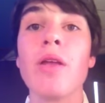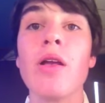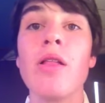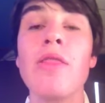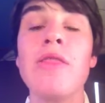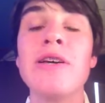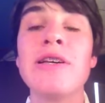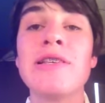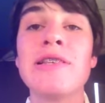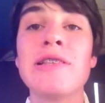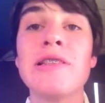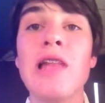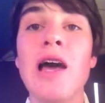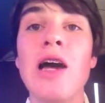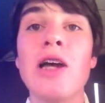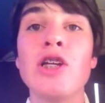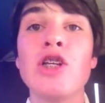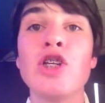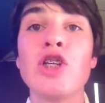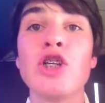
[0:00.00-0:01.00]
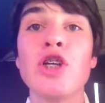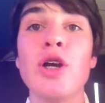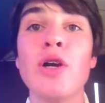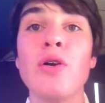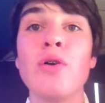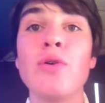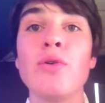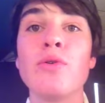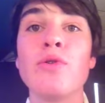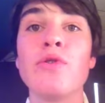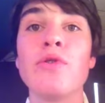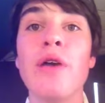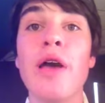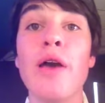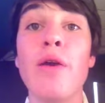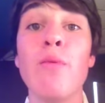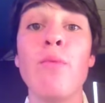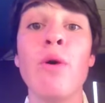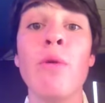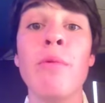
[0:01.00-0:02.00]
This line shows
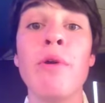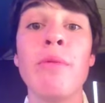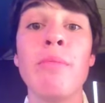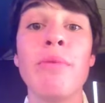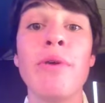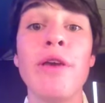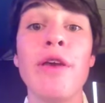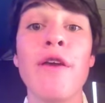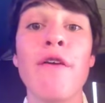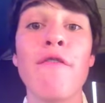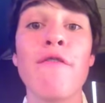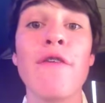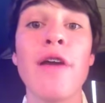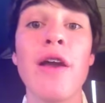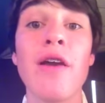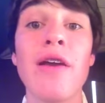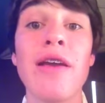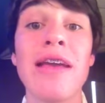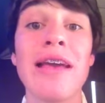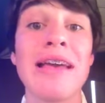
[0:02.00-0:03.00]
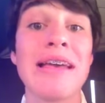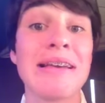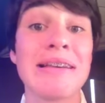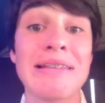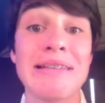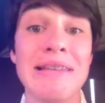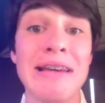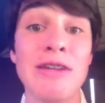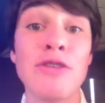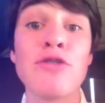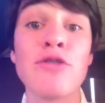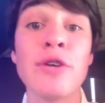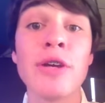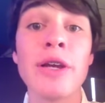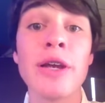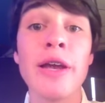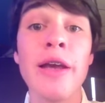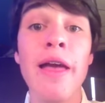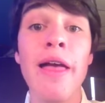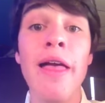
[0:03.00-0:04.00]
a woman being very
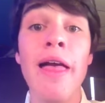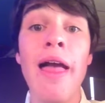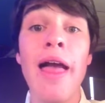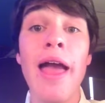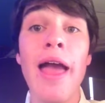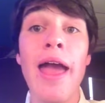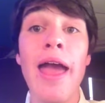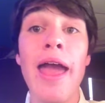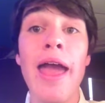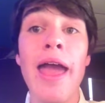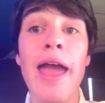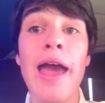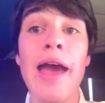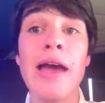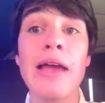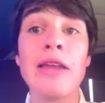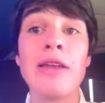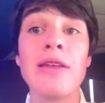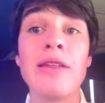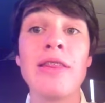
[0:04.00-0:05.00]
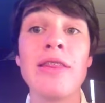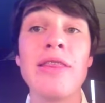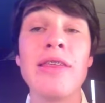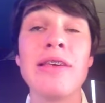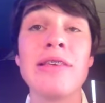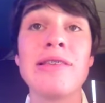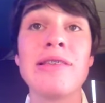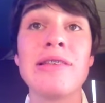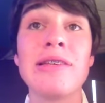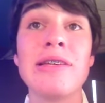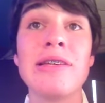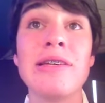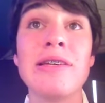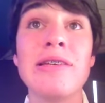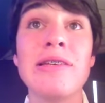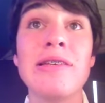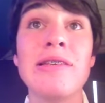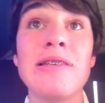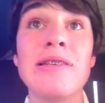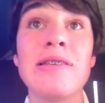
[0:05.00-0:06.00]
eccentric, and this
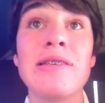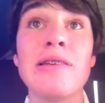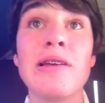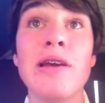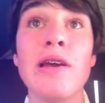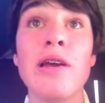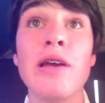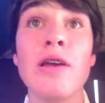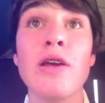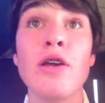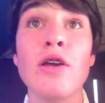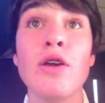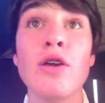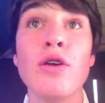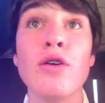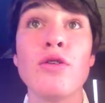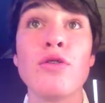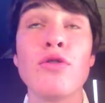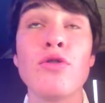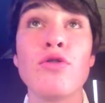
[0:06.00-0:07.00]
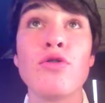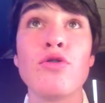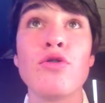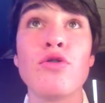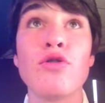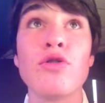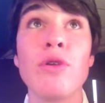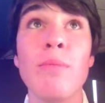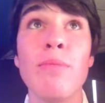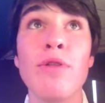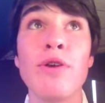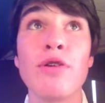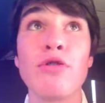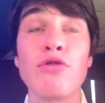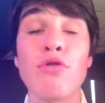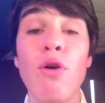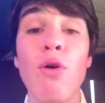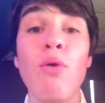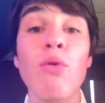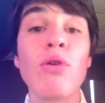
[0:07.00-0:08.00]
is something
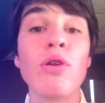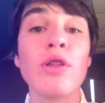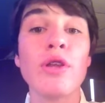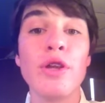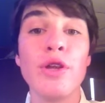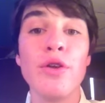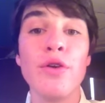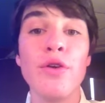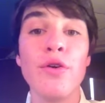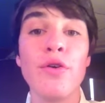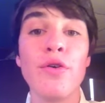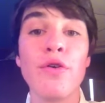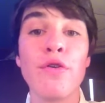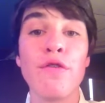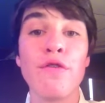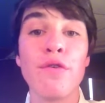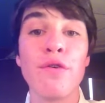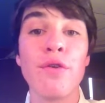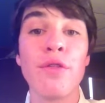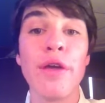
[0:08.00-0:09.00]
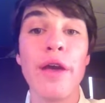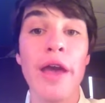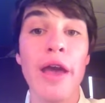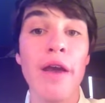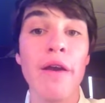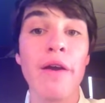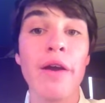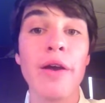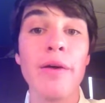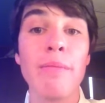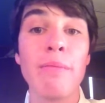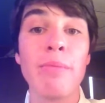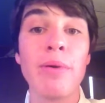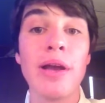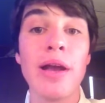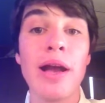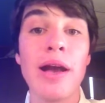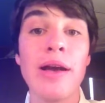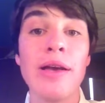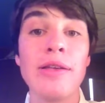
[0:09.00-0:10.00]
totally new for the era,
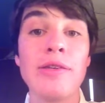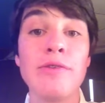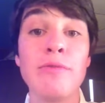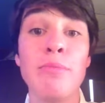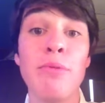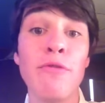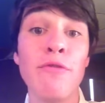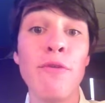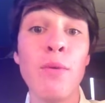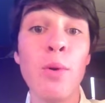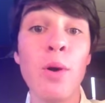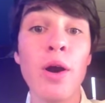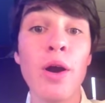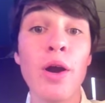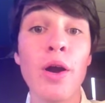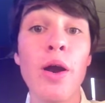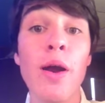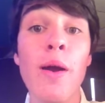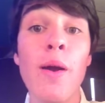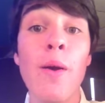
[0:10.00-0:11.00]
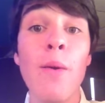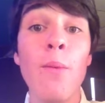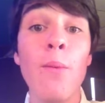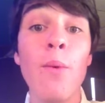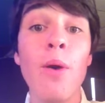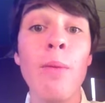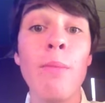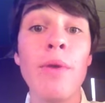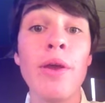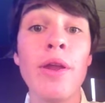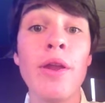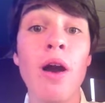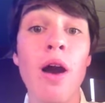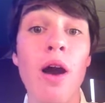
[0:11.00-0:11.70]
because before, women